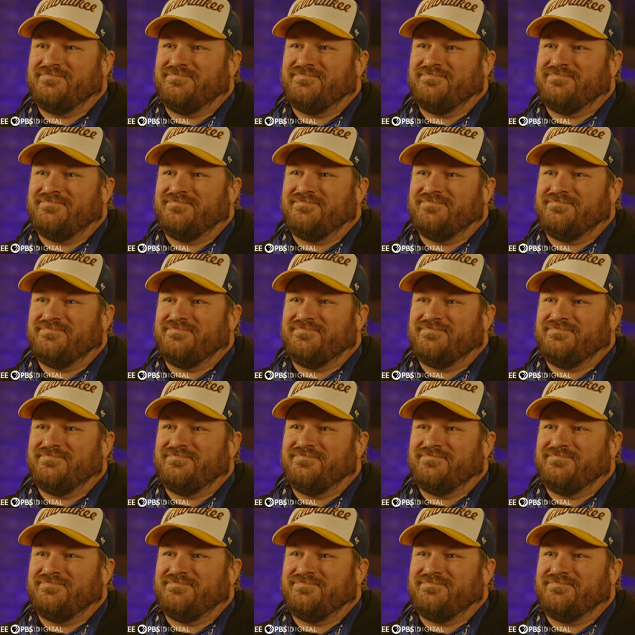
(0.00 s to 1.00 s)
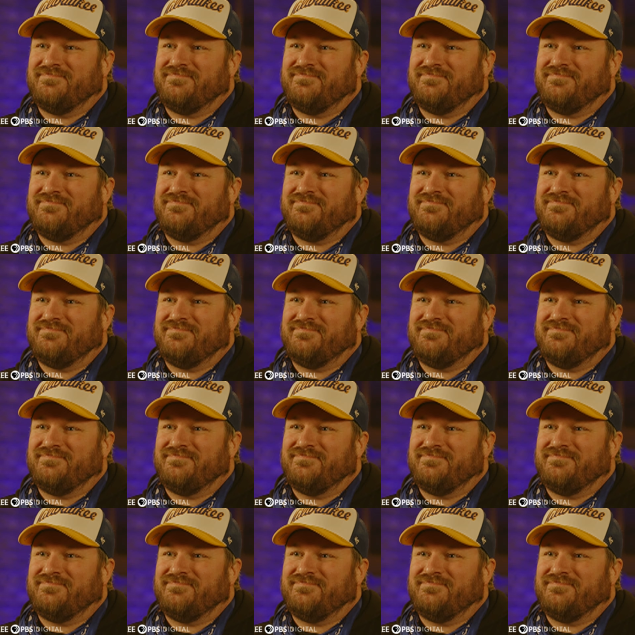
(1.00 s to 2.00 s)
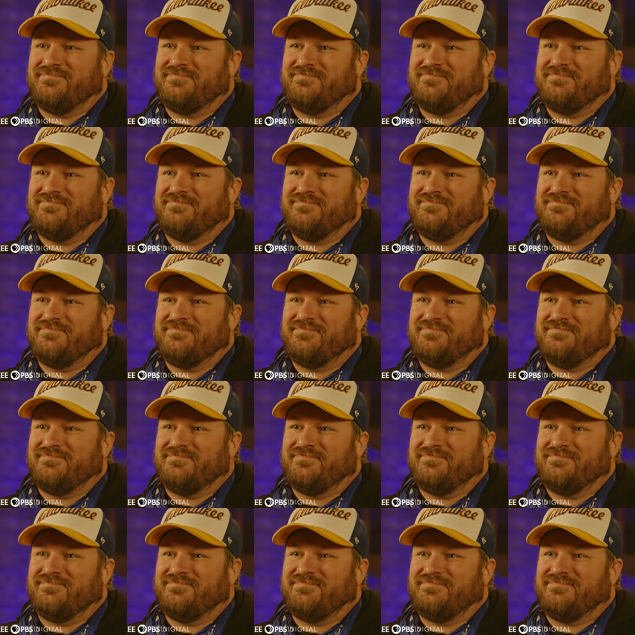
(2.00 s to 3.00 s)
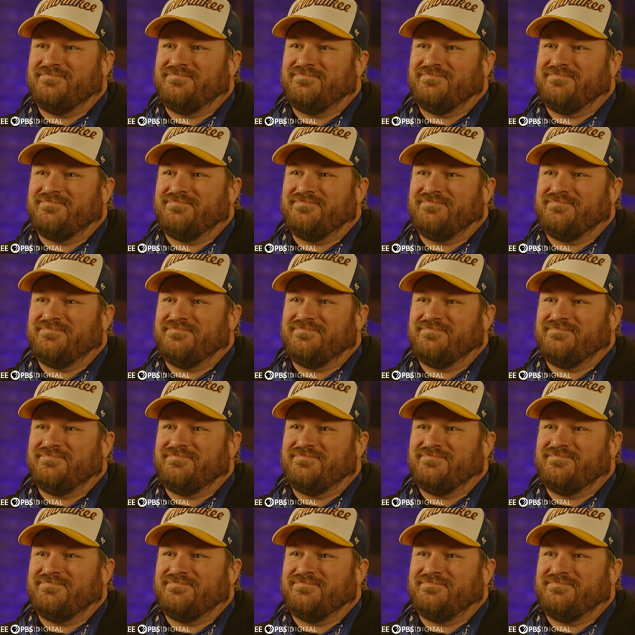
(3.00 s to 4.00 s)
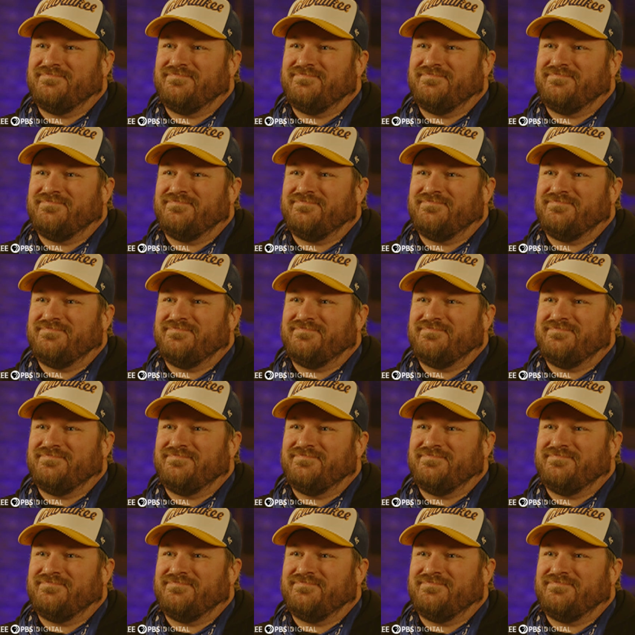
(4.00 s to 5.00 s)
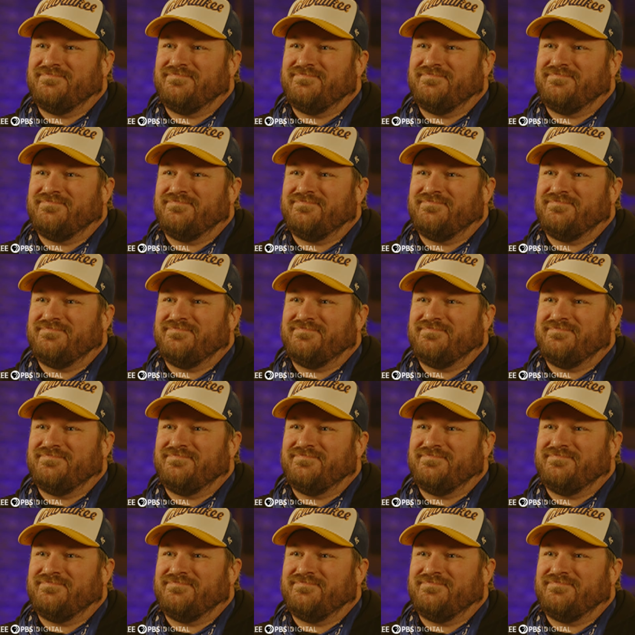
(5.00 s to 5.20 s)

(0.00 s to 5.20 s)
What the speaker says: [no speech]